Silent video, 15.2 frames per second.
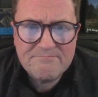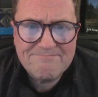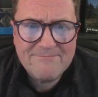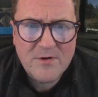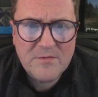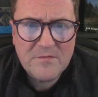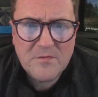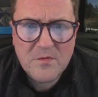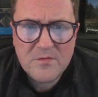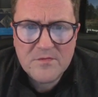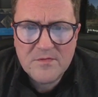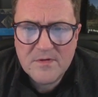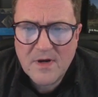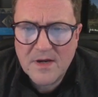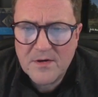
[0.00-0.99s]

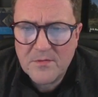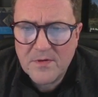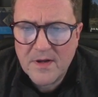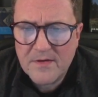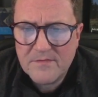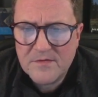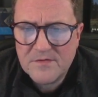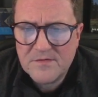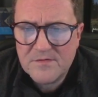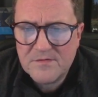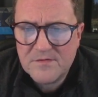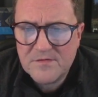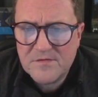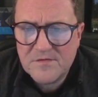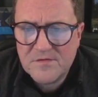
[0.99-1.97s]
unfortunately, I don't have a
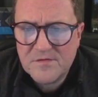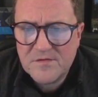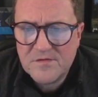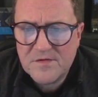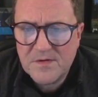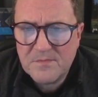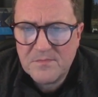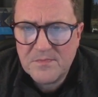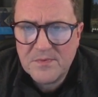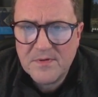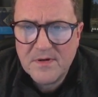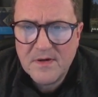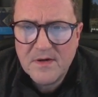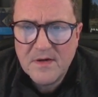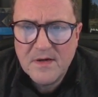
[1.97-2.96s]
zip
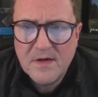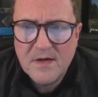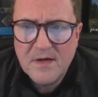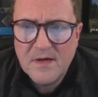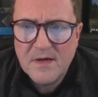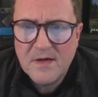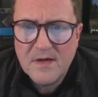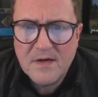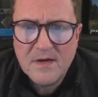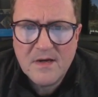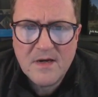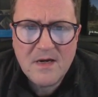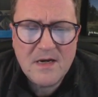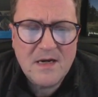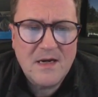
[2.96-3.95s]

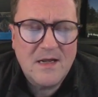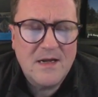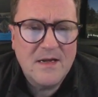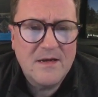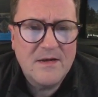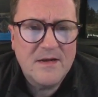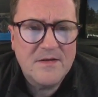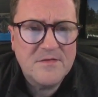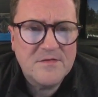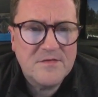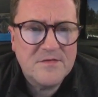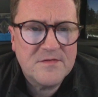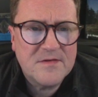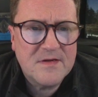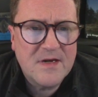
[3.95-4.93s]
client
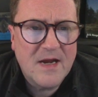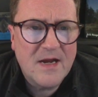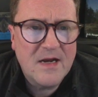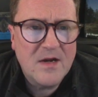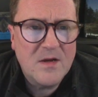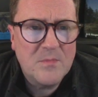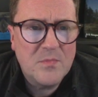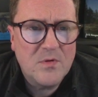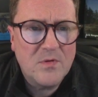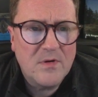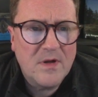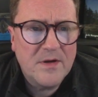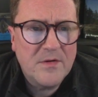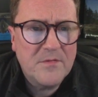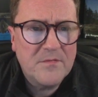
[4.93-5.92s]
that's scalable. I
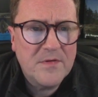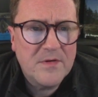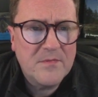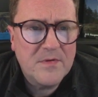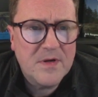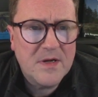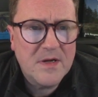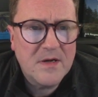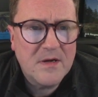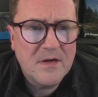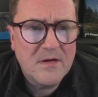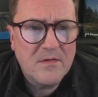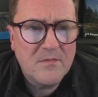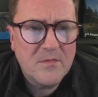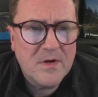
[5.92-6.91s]
don't think we
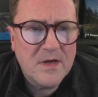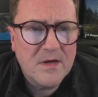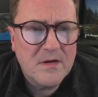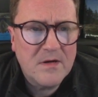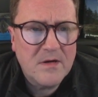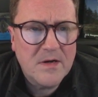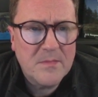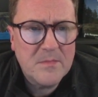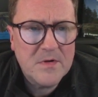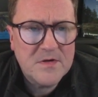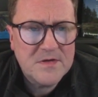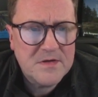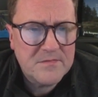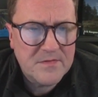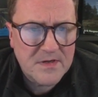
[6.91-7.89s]
can, let me
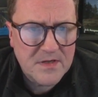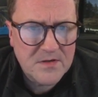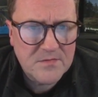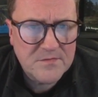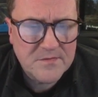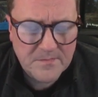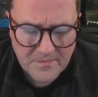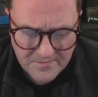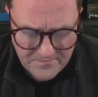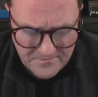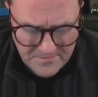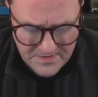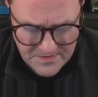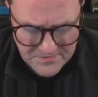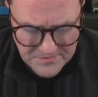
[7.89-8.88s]
see if I can do something
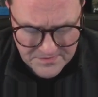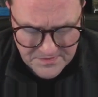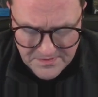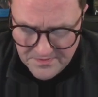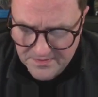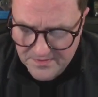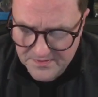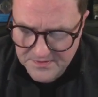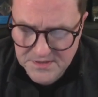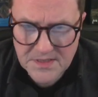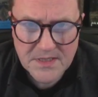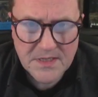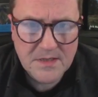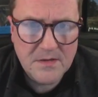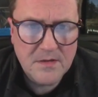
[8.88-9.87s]
fancy here and
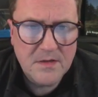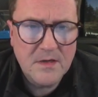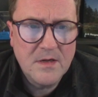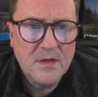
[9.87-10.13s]
say,